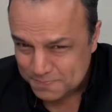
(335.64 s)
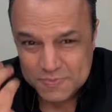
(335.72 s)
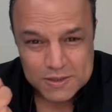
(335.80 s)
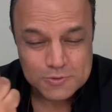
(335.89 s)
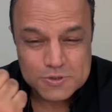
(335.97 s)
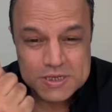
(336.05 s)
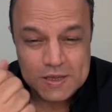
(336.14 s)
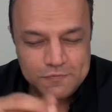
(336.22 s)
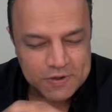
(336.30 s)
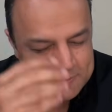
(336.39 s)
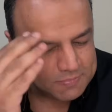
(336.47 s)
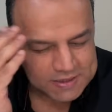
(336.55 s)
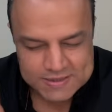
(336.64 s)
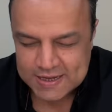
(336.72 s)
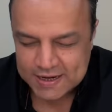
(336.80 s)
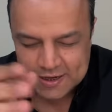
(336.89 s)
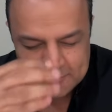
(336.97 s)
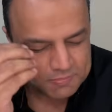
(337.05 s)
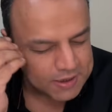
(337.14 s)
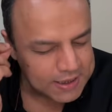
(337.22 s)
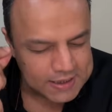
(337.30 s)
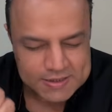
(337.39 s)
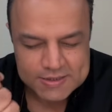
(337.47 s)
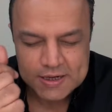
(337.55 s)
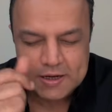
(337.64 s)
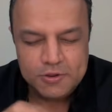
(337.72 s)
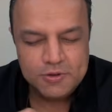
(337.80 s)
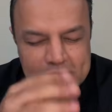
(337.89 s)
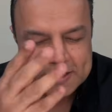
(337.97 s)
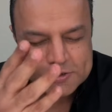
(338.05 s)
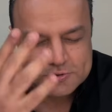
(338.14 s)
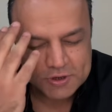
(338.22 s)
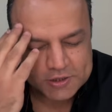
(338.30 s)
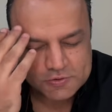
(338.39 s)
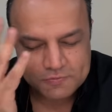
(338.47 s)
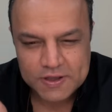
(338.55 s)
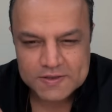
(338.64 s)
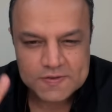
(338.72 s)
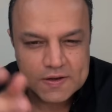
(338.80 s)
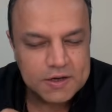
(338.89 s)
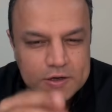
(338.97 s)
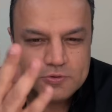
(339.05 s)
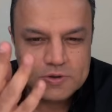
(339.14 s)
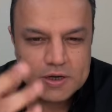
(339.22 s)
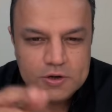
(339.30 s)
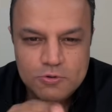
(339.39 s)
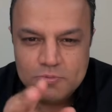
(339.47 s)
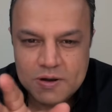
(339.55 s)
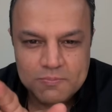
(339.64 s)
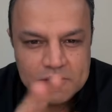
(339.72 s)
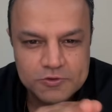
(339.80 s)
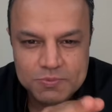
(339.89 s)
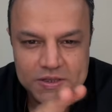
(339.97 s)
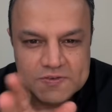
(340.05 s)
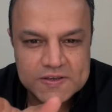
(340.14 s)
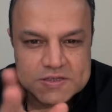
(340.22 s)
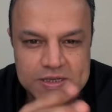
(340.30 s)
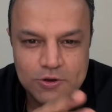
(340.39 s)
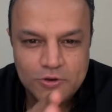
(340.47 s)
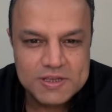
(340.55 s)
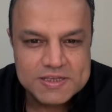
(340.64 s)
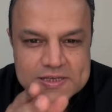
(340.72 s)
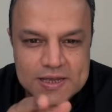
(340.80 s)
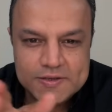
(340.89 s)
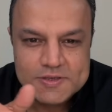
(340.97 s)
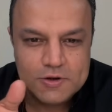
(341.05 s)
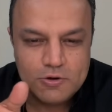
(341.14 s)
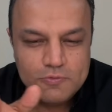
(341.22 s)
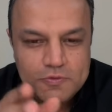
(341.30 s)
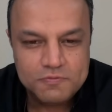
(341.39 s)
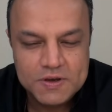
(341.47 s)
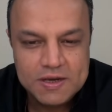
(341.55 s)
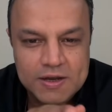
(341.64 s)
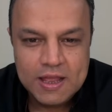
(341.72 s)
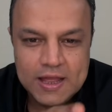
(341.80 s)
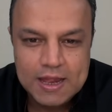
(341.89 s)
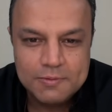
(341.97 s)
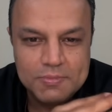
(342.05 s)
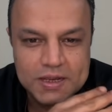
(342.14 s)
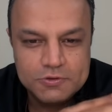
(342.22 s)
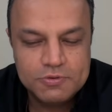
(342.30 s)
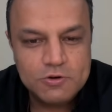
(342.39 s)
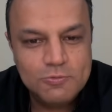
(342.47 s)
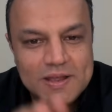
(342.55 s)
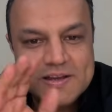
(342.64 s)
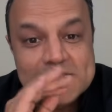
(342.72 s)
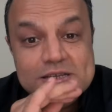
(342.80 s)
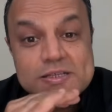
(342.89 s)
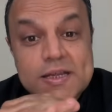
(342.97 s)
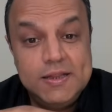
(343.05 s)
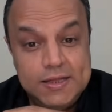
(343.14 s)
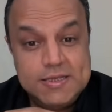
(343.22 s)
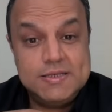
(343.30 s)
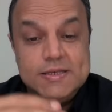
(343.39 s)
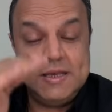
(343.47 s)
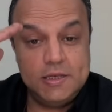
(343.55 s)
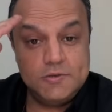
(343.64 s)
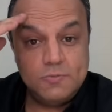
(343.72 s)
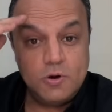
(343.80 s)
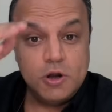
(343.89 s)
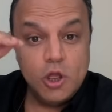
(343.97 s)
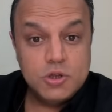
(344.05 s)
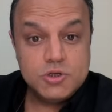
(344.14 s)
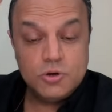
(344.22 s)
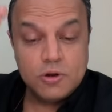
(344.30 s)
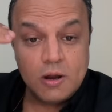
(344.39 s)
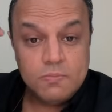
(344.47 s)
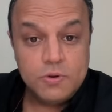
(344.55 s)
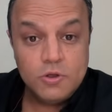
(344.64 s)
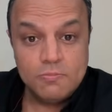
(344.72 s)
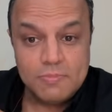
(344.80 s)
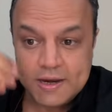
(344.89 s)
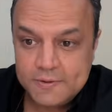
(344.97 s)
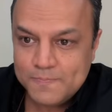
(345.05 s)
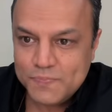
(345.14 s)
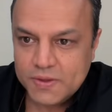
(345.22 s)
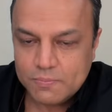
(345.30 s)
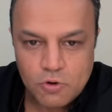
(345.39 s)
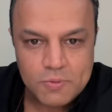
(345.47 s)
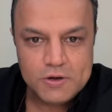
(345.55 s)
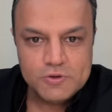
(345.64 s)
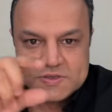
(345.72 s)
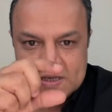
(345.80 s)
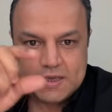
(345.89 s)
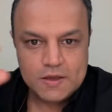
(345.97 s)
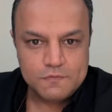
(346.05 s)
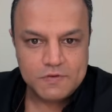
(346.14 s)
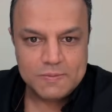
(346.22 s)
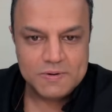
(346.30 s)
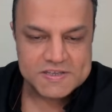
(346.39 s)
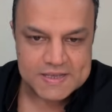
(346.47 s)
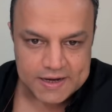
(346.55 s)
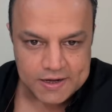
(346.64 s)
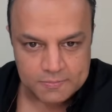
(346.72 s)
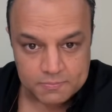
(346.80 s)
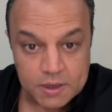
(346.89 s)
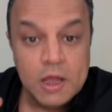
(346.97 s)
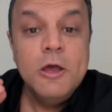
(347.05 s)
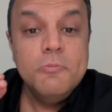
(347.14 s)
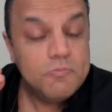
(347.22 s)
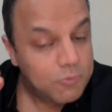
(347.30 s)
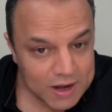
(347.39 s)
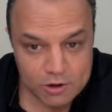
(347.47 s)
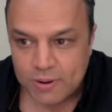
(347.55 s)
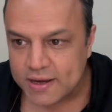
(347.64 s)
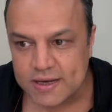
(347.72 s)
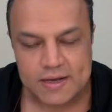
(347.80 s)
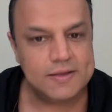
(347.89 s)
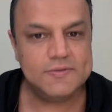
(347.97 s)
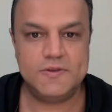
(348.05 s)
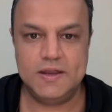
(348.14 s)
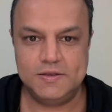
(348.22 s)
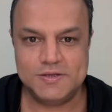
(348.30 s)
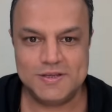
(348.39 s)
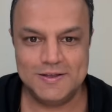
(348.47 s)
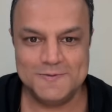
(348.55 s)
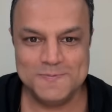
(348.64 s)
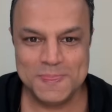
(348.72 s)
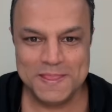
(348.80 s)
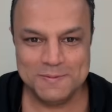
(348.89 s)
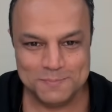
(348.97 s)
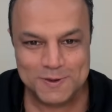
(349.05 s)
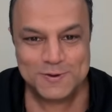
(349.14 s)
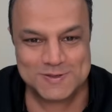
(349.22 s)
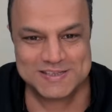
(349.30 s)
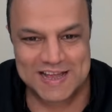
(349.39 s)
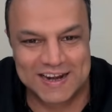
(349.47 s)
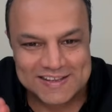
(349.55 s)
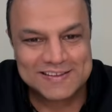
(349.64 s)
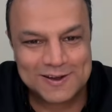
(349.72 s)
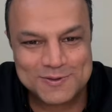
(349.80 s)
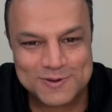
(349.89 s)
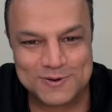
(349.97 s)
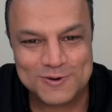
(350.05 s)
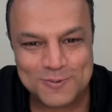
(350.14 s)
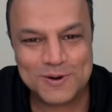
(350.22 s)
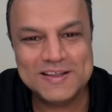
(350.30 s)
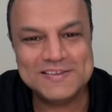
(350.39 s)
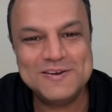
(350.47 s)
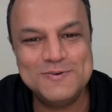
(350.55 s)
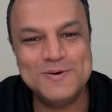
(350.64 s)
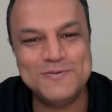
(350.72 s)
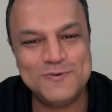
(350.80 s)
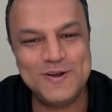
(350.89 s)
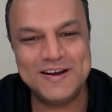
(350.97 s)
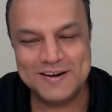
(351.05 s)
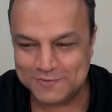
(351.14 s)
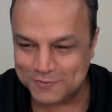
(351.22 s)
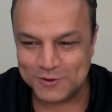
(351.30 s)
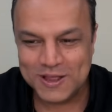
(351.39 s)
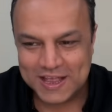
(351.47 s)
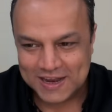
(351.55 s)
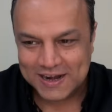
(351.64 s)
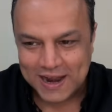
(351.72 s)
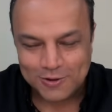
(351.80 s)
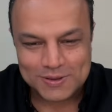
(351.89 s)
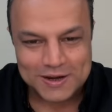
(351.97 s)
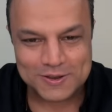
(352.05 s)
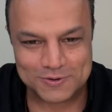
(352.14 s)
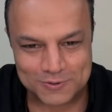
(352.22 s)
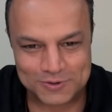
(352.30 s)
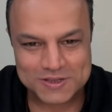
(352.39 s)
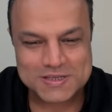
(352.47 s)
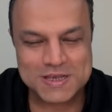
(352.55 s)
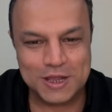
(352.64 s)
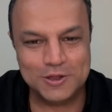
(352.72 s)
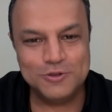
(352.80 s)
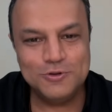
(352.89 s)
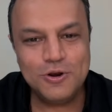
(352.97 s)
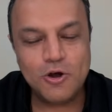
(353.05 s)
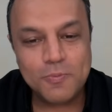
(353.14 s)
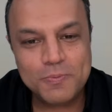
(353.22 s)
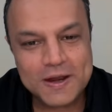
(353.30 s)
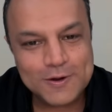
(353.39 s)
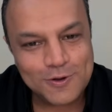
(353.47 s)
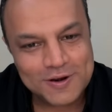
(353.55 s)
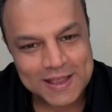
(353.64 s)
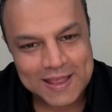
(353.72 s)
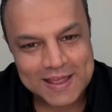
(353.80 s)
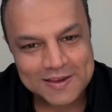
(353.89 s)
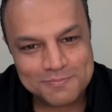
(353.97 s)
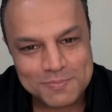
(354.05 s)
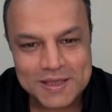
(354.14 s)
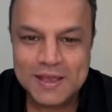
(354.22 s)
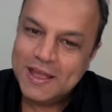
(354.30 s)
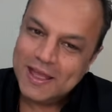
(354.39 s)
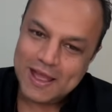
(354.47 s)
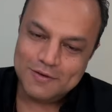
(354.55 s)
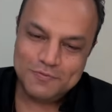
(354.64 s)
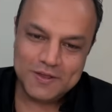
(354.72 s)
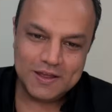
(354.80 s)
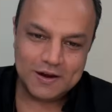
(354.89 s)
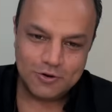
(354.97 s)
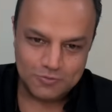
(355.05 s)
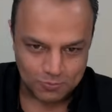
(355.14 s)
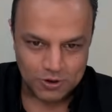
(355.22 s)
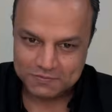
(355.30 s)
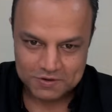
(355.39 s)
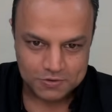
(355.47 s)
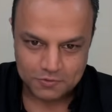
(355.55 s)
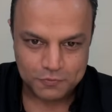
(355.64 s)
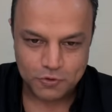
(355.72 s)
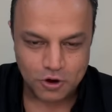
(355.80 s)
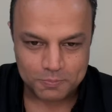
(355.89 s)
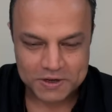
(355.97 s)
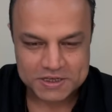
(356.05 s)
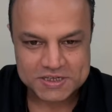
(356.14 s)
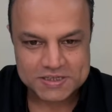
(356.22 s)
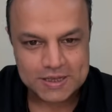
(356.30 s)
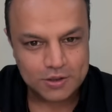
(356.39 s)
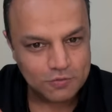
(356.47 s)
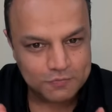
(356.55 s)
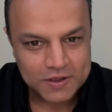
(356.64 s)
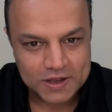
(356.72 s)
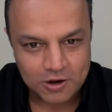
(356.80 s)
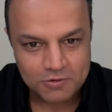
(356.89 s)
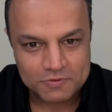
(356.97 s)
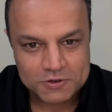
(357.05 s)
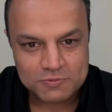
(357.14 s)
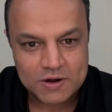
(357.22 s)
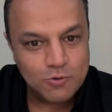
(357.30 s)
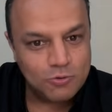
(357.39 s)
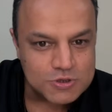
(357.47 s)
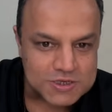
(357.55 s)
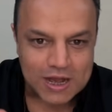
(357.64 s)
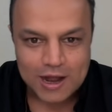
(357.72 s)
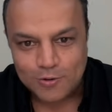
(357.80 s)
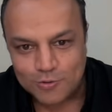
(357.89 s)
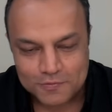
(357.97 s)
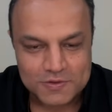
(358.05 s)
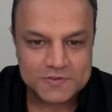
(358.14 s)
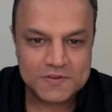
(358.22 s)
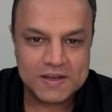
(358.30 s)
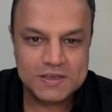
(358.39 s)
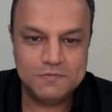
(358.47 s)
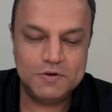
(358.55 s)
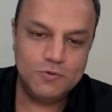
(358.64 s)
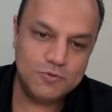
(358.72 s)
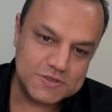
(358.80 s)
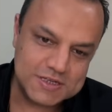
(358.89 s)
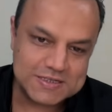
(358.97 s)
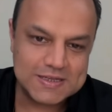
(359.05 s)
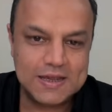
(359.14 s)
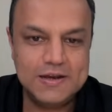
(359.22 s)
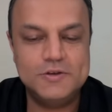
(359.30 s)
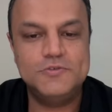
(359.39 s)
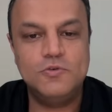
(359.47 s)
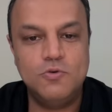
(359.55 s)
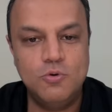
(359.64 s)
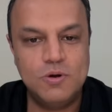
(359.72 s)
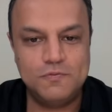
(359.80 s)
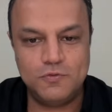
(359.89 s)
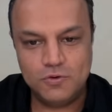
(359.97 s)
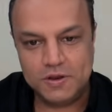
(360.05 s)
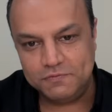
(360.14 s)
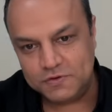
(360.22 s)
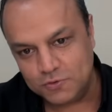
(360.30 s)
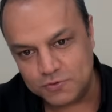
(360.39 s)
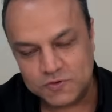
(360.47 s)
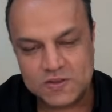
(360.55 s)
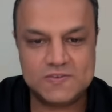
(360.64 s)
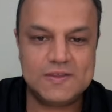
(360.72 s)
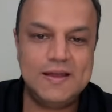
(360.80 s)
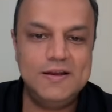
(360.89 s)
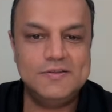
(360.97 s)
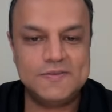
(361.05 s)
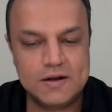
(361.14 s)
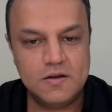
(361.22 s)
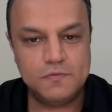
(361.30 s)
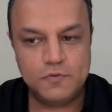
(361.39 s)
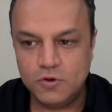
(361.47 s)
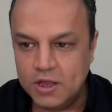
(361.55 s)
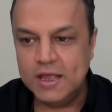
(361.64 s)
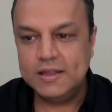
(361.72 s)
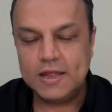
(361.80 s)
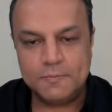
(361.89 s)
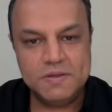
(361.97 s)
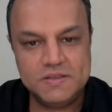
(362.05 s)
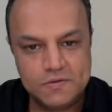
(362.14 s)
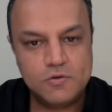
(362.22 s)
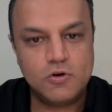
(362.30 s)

You see 5-bit signed number, instantly you realize 2 raised to 5 is 32. 32 numbers means 16 on each side, 0 to 15 and minus 1 to minus 16. This is what should come to your mind the moment you see 5-bit signed number. Why do I need this range? Because that is how you'll know what is an overflow and underflow. Now that you know this, you'll operate on A and B and figure out whatever the four operations are. You'll figure out which one goes out of this range. If it goes this side, it's overflow. If it goes this side, it's underflow. That means it